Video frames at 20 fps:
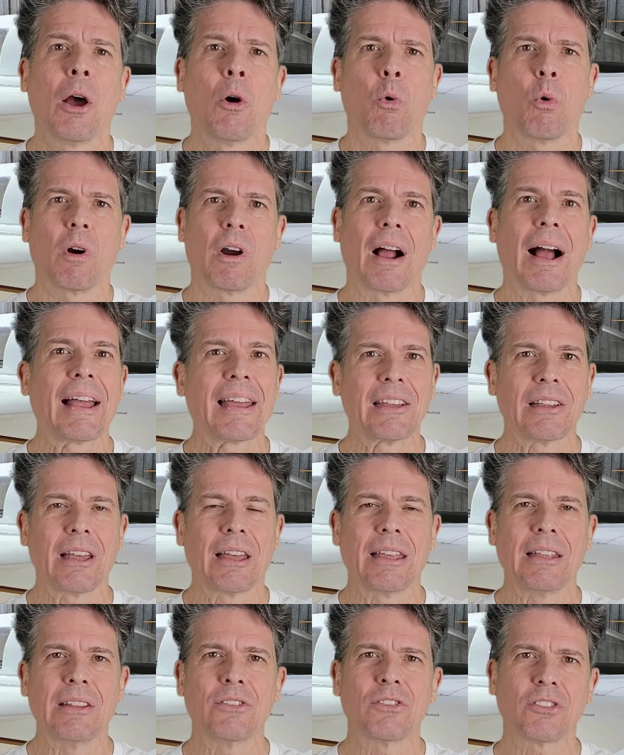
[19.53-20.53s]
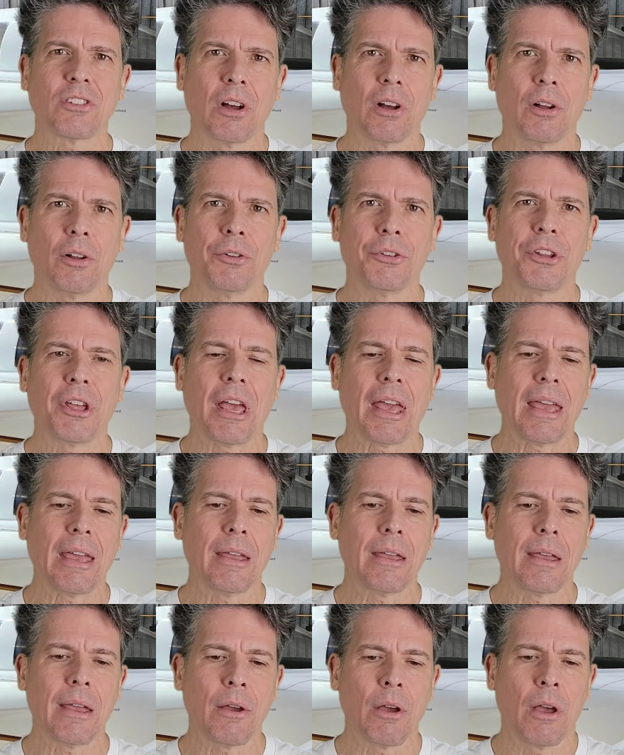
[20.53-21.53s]
where I installed
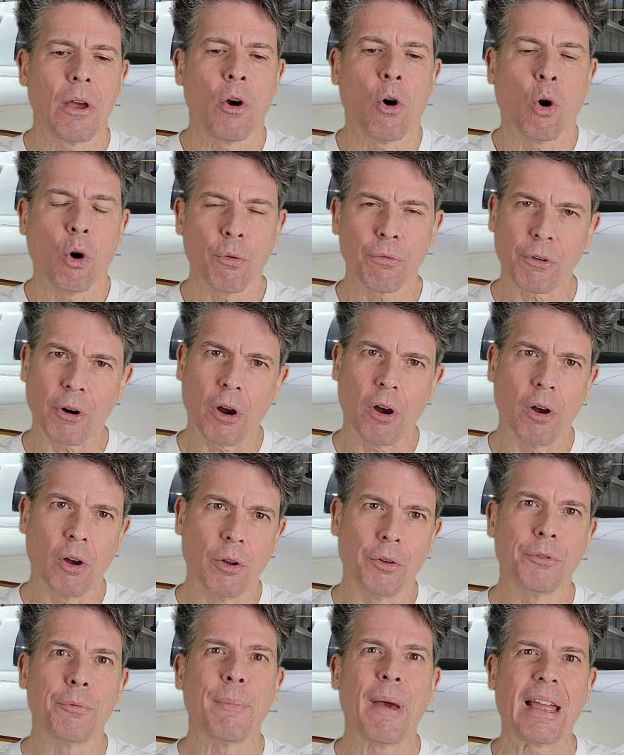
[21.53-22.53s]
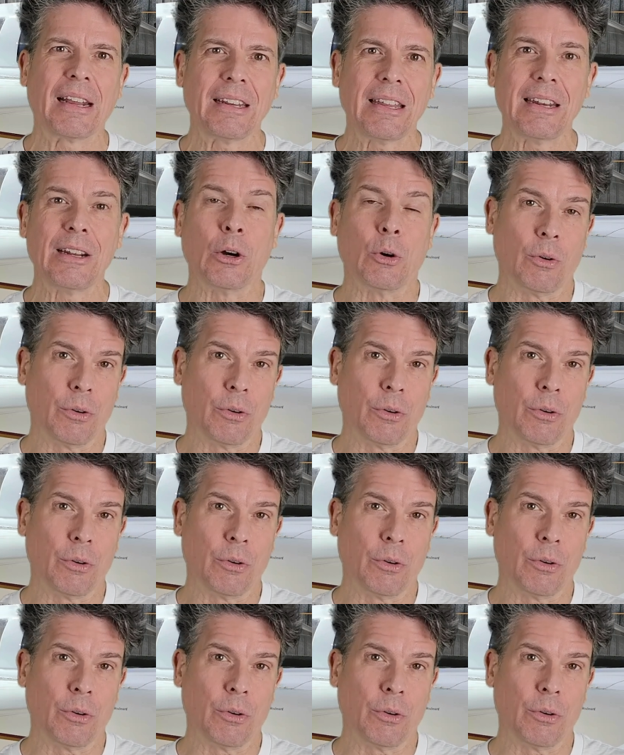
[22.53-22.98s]
a overhauled Magneto.